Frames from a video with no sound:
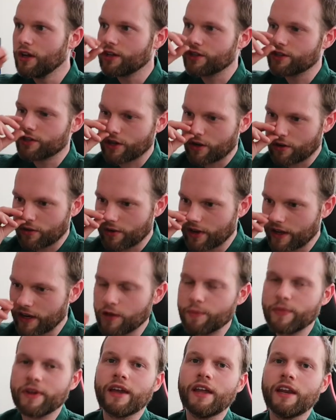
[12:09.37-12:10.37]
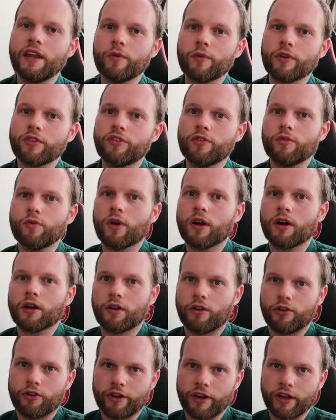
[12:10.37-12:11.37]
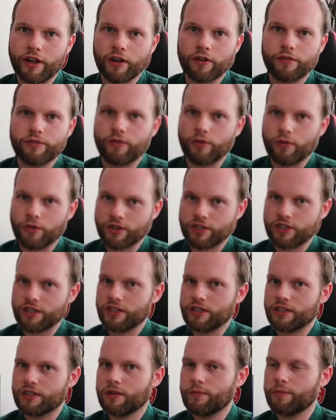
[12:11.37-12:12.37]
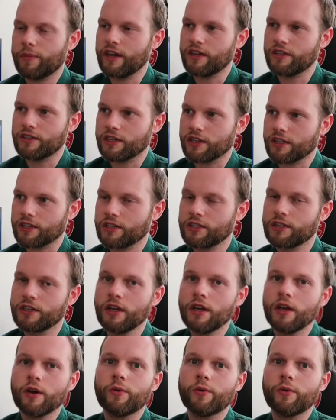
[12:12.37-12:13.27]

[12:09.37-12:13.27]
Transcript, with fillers: So in the beginning, what you are learning, of course, is the basics.